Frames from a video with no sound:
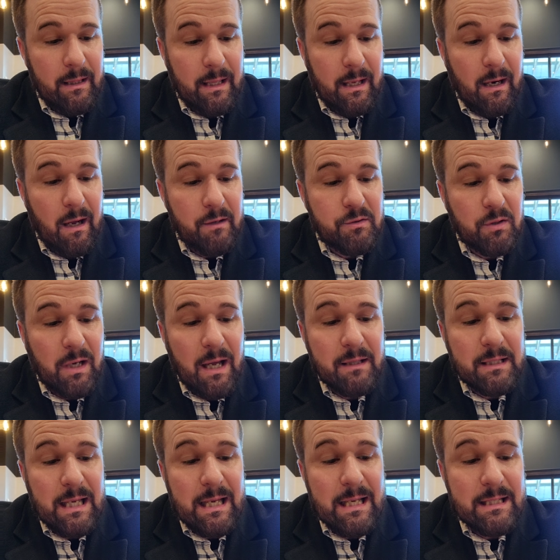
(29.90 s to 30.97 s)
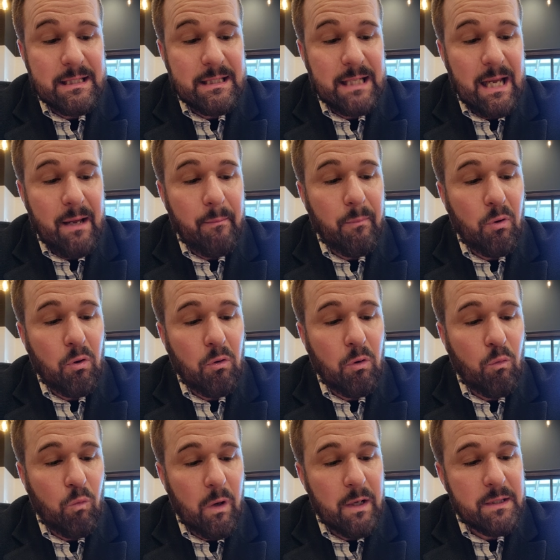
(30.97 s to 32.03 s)
Then I also got the Istanbul
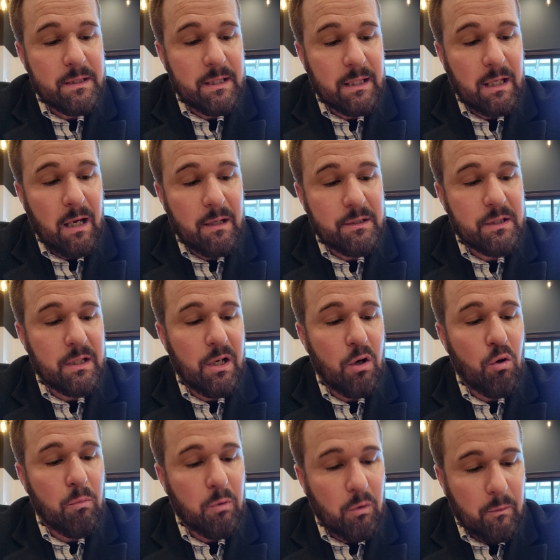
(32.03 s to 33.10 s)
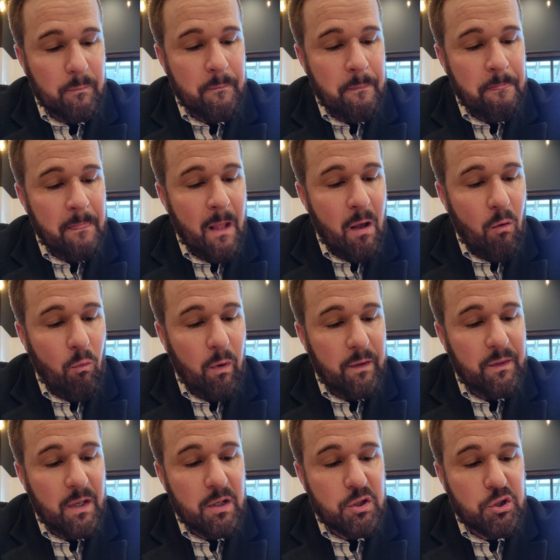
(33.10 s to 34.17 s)
was Constantinople with
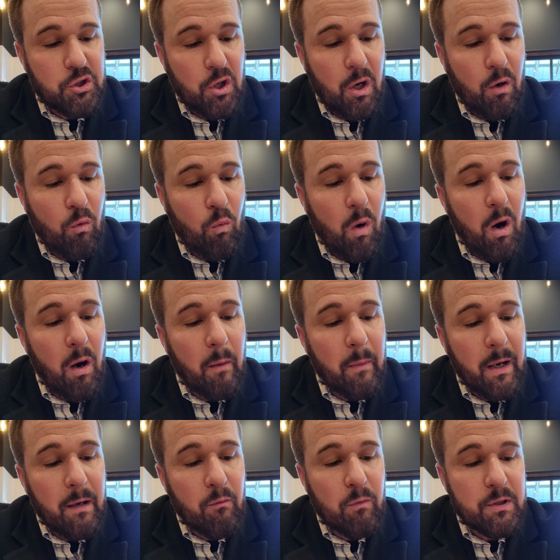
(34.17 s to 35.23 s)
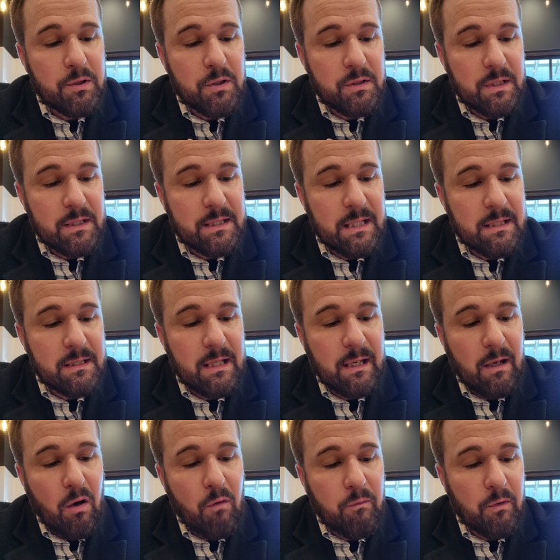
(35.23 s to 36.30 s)
shawarma, which is a
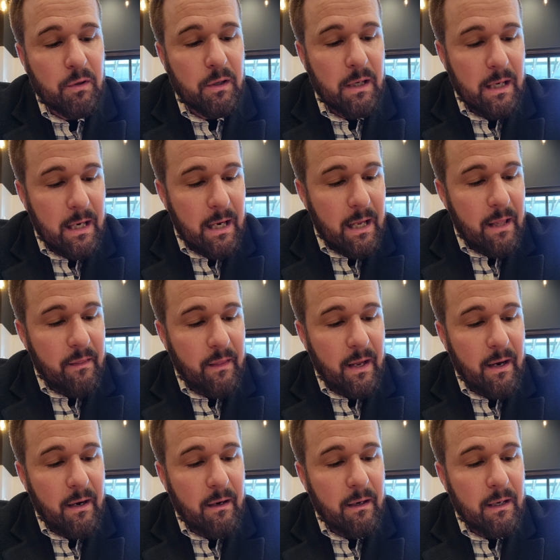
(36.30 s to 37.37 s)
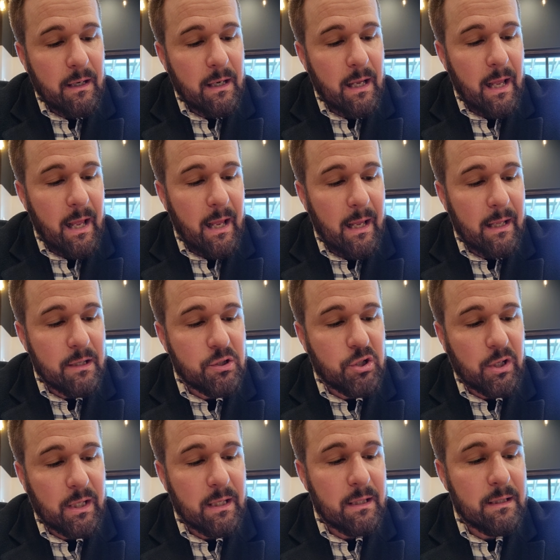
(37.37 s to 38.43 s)
seasoning over there, and
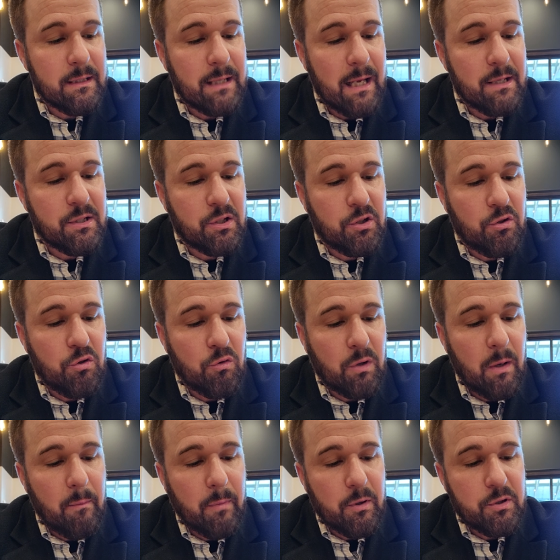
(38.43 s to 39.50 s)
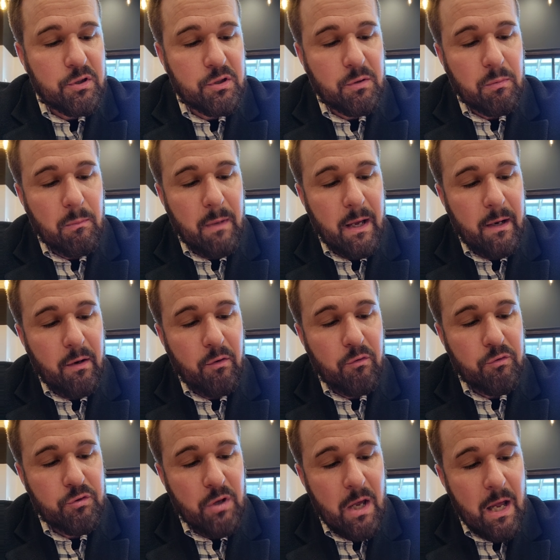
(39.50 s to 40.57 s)
chicken, diced cucumbers,
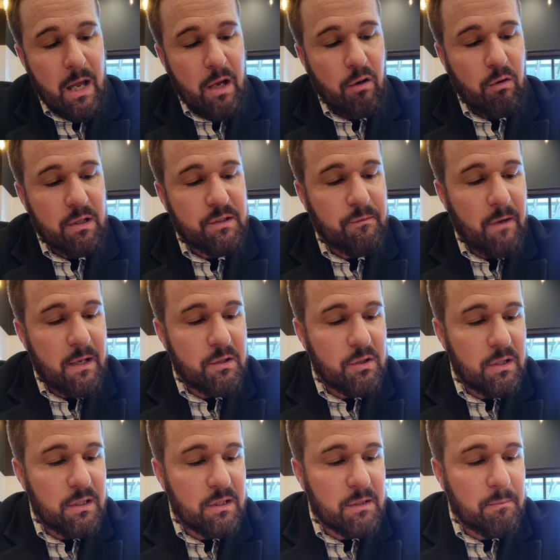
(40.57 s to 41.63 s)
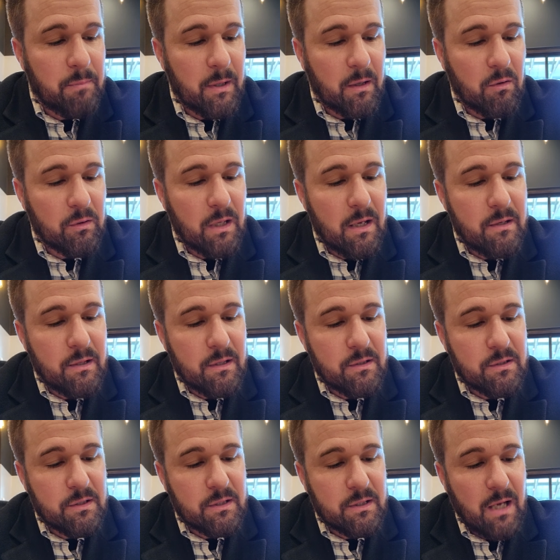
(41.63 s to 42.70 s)
tomatoes, crisp veggies, pickled
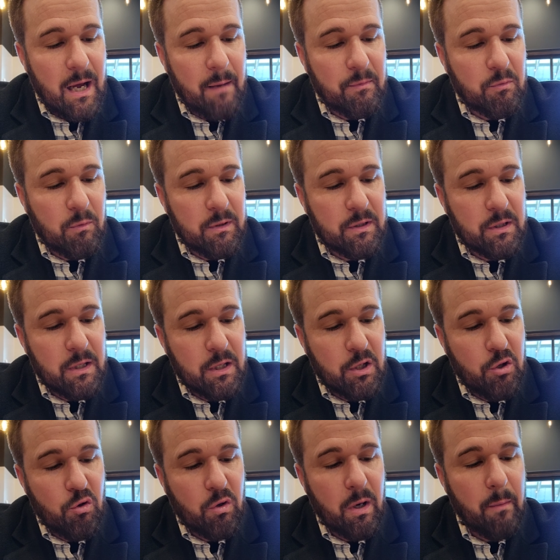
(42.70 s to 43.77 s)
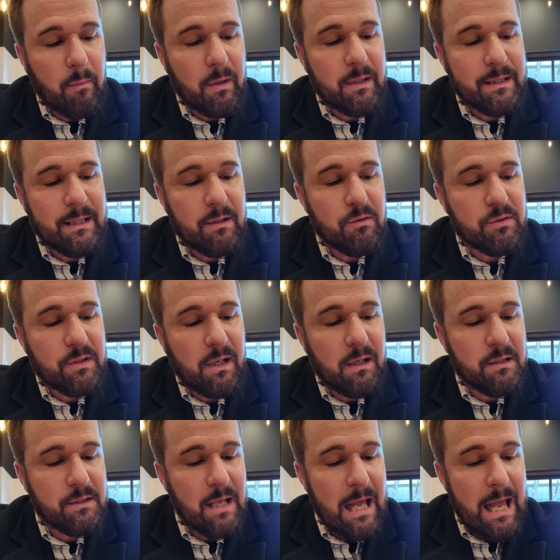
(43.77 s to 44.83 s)
onions, topped with cucumber, dill
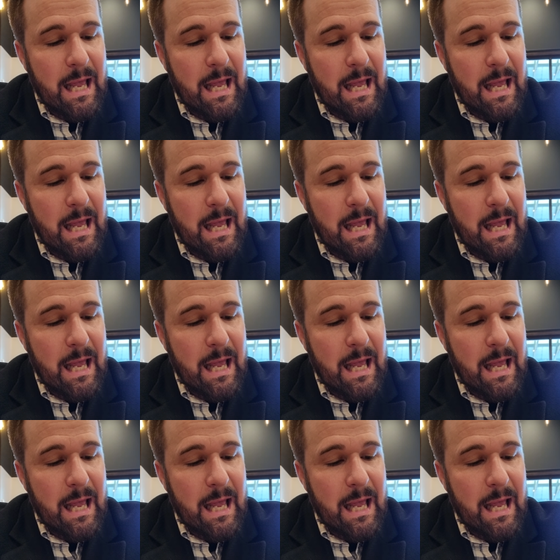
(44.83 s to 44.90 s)
sauce,